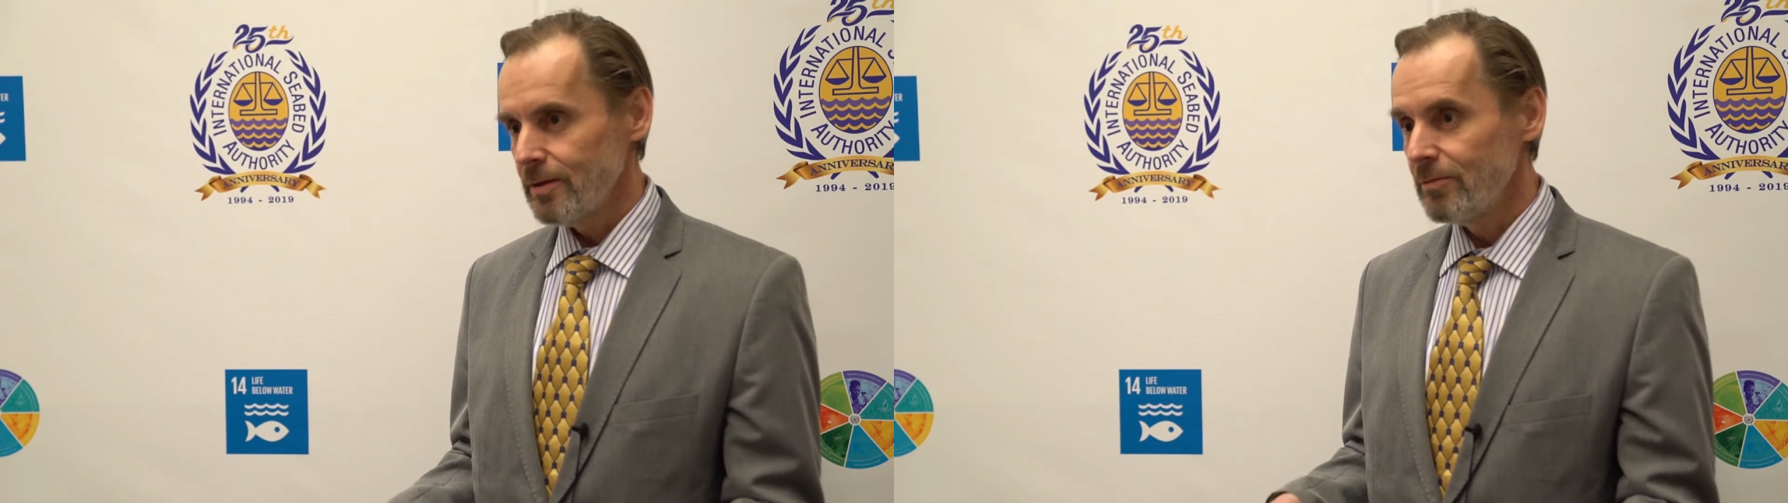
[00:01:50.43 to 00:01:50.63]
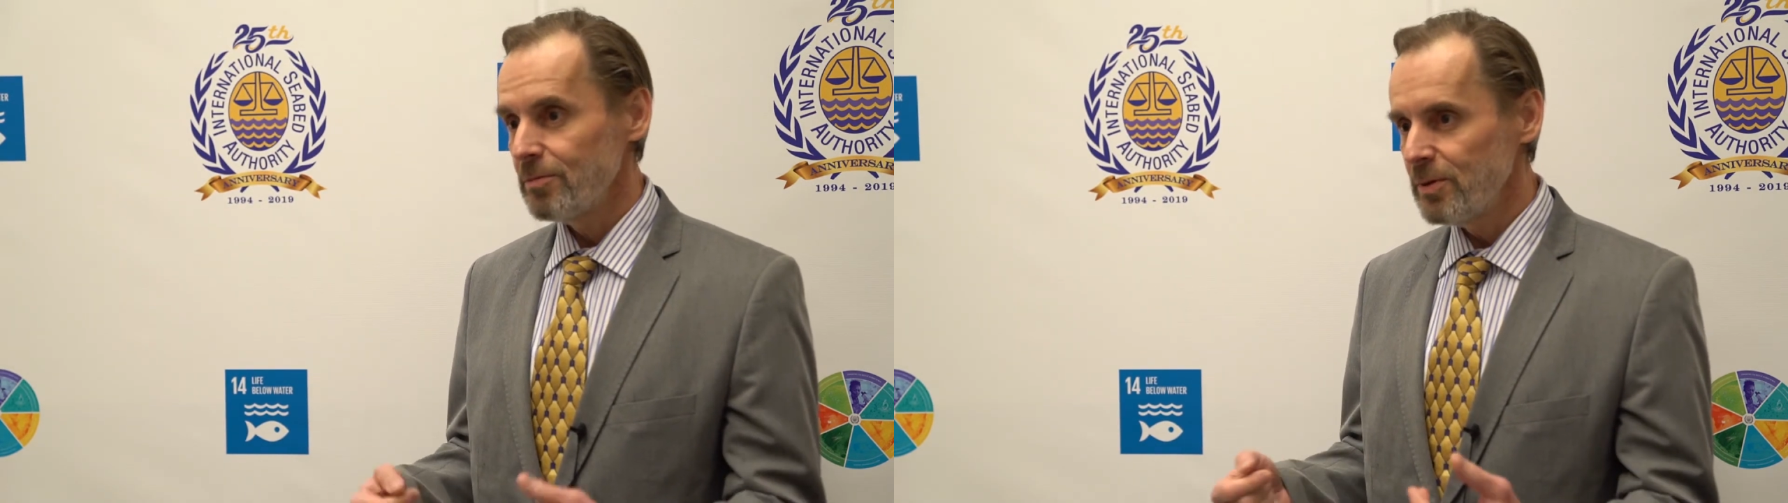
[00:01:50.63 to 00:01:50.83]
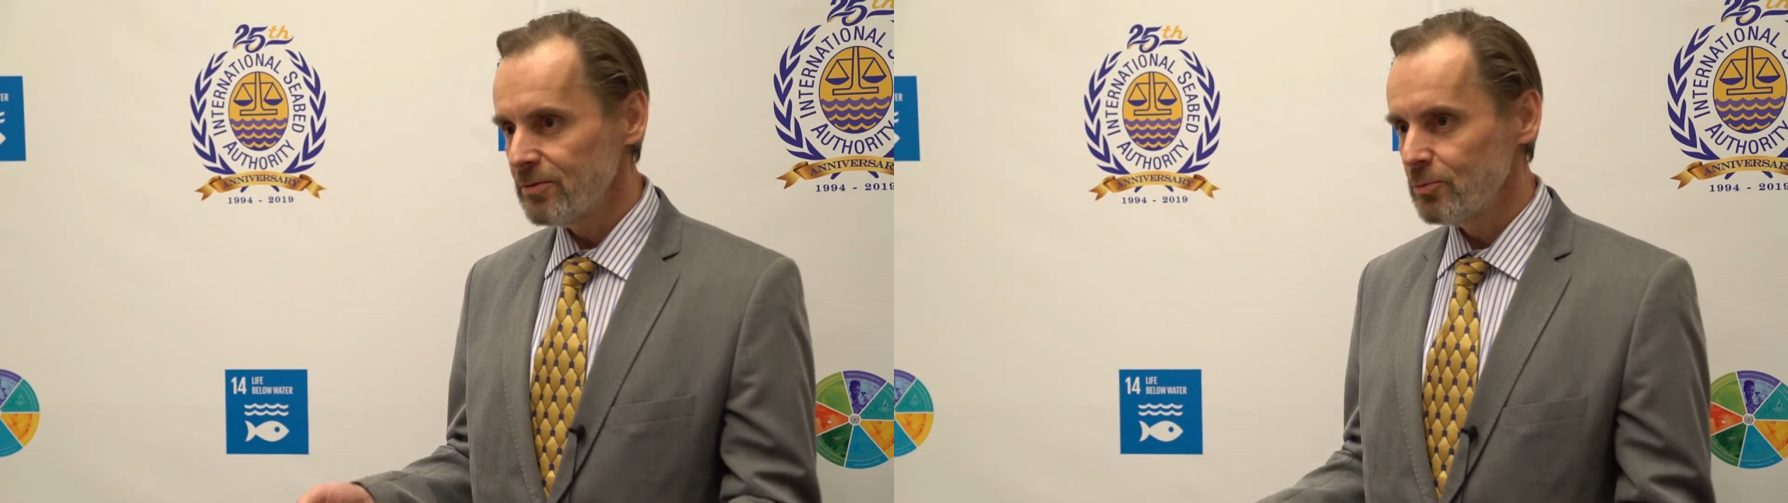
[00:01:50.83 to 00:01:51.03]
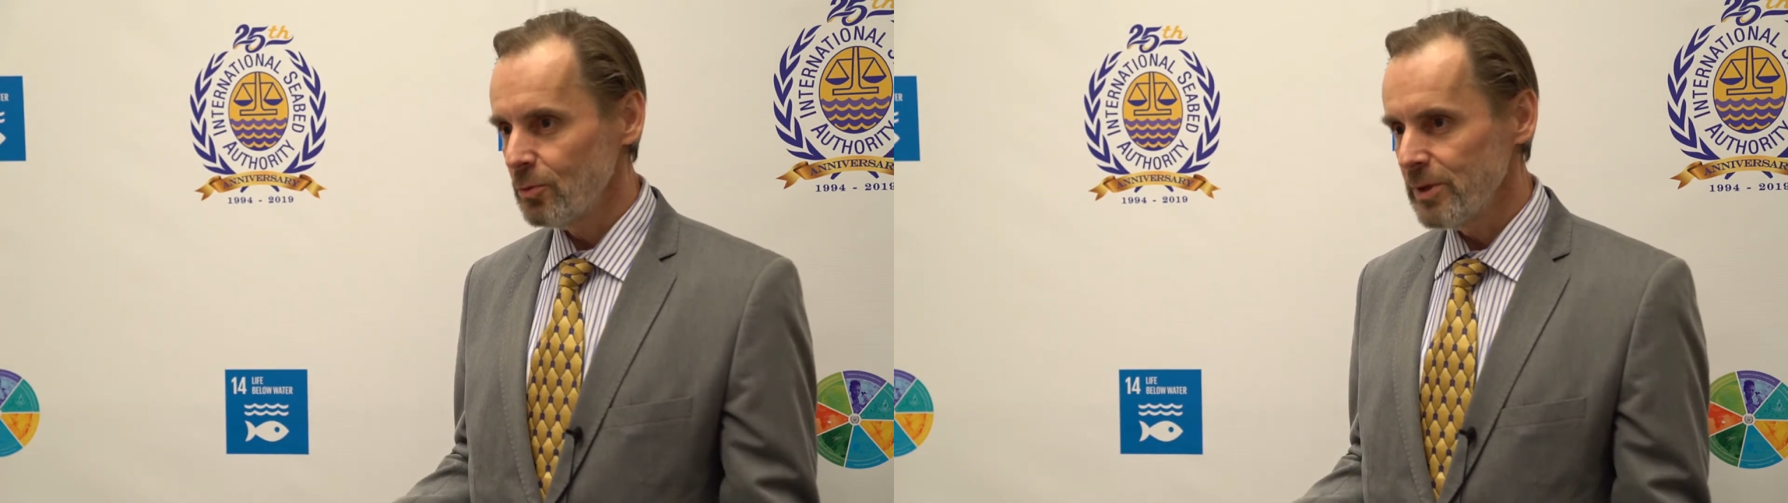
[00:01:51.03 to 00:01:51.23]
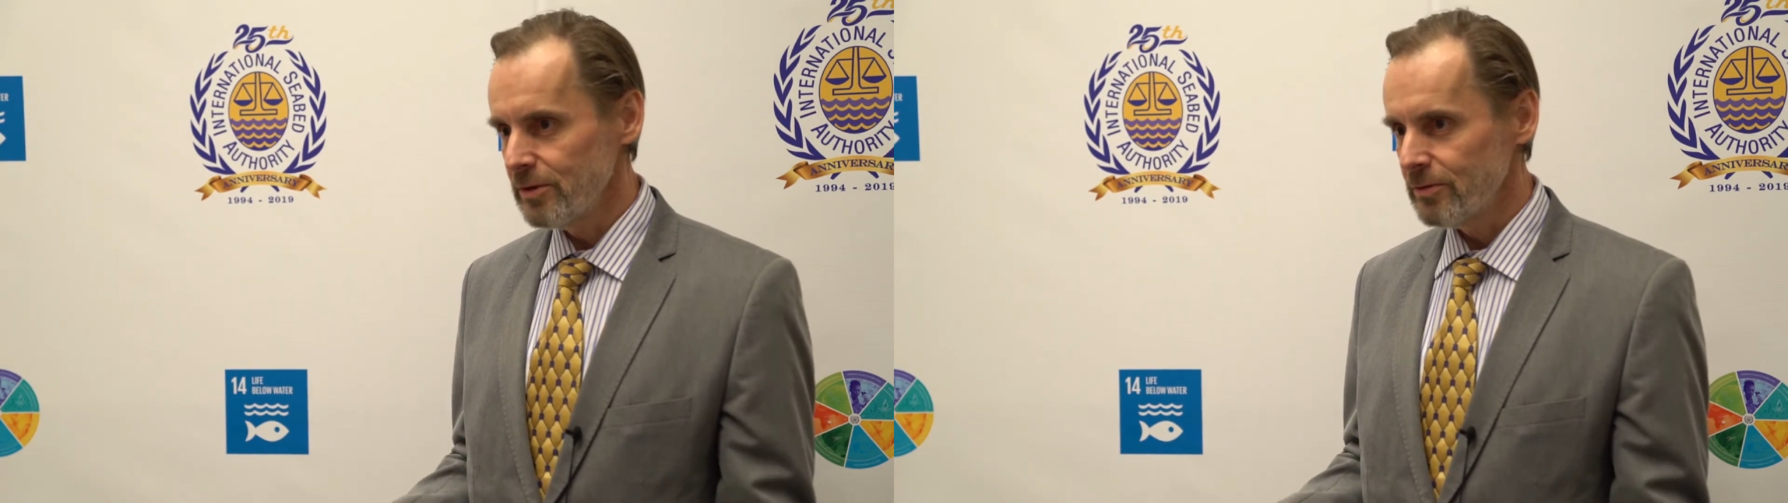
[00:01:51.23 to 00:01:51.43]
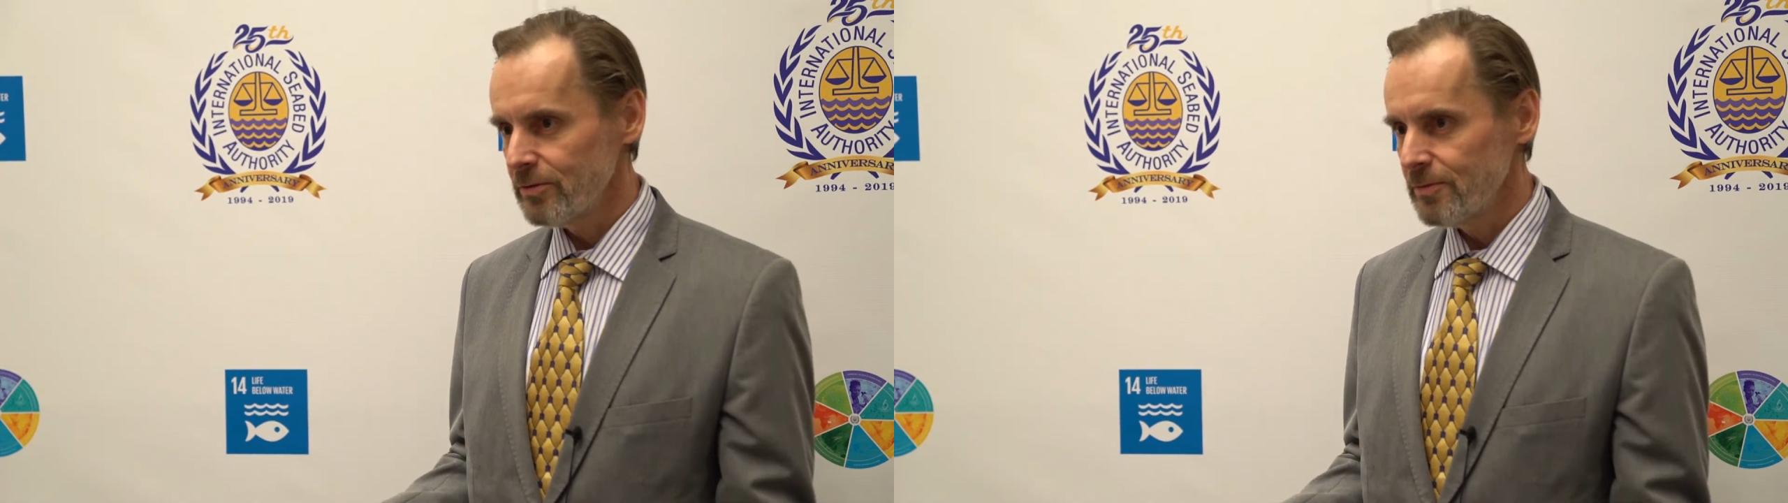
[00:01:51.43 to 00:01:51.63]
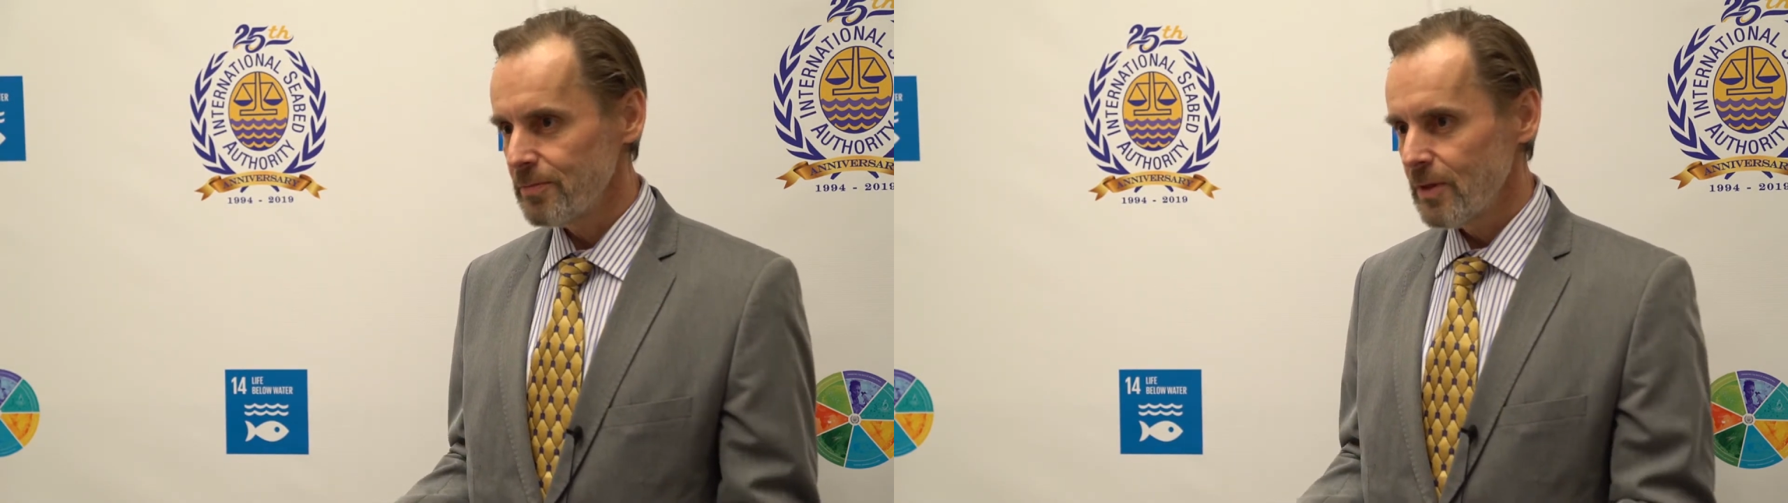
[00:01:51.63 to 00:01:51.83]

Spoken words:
with peaceful means.